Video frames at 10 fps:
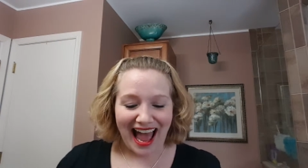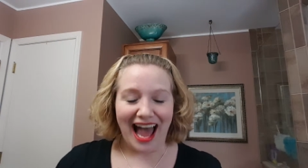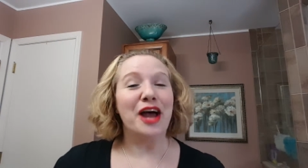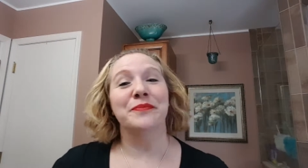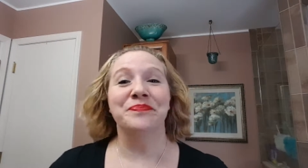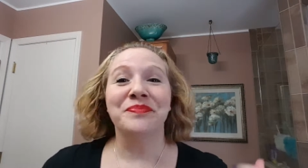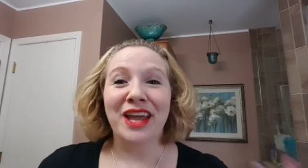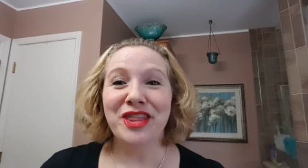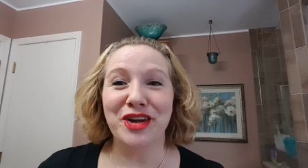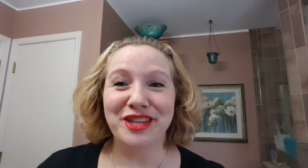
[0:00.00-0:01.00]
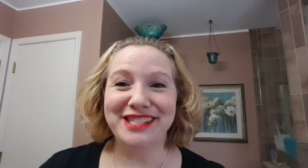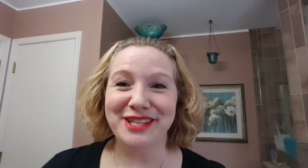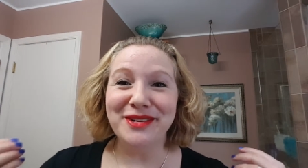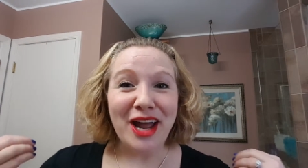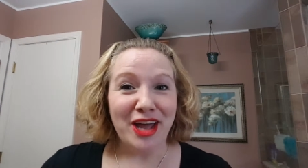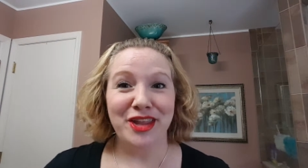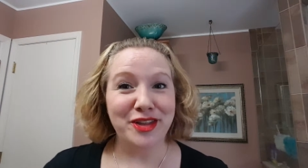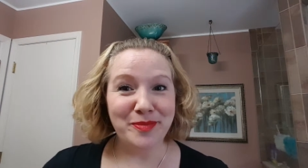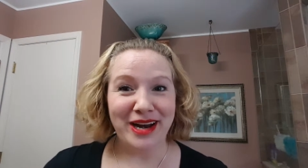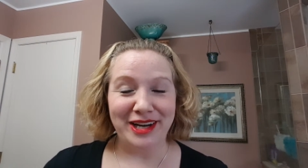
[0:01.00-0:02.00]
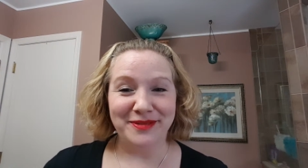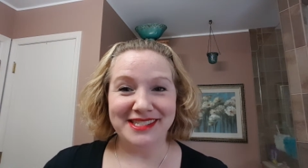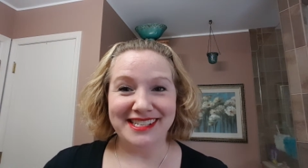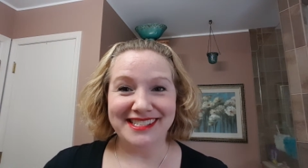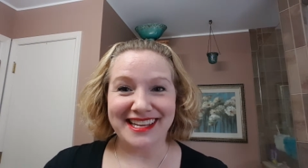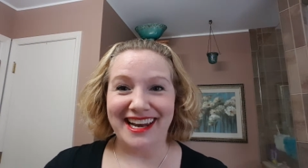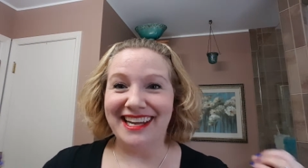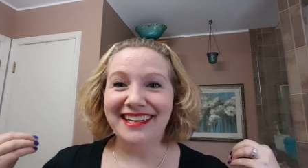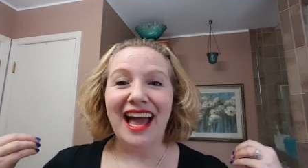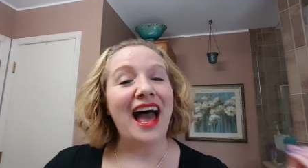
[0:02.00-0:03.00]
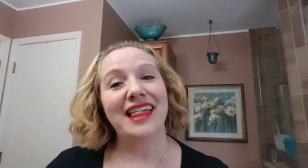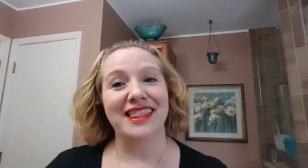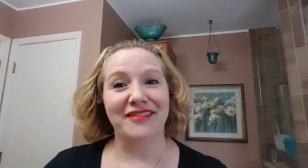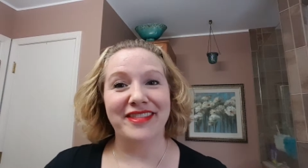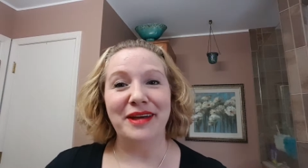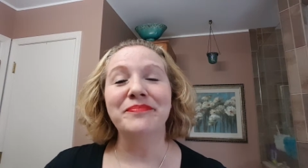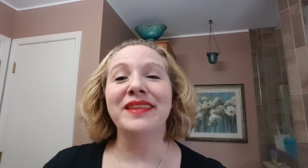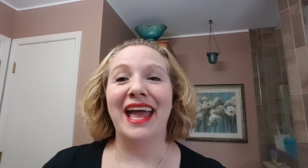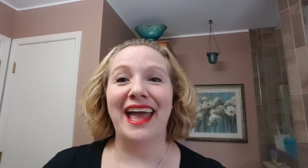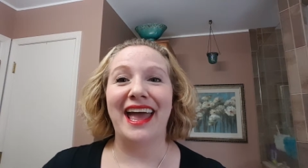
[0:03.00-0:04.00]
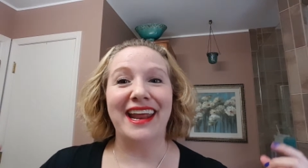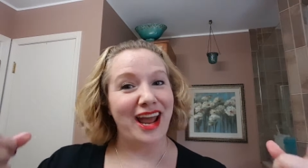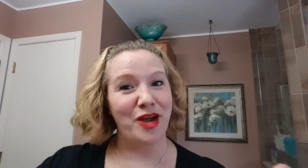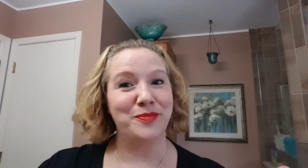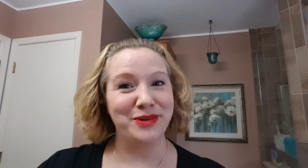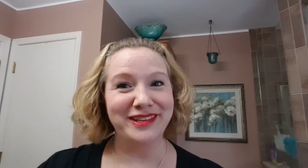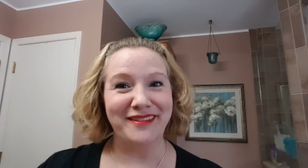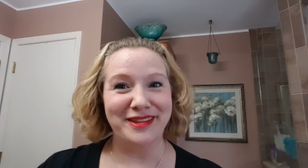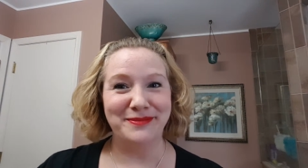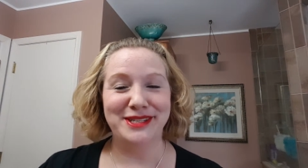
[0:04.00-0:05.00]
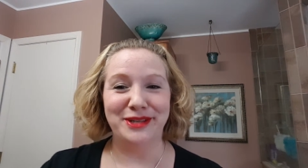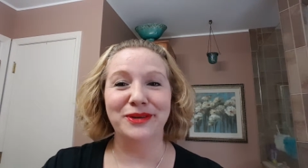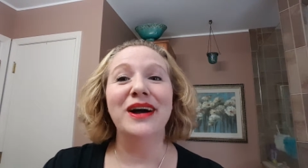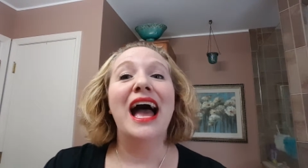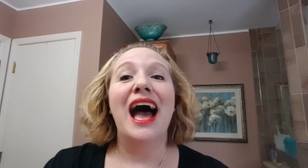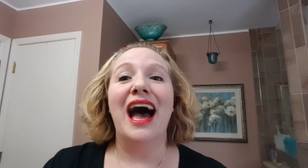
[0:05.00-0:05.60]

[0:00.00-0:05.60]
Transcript: Um, they're the two. They're the brand new ones I just got in. I love them, and I hope you love them too.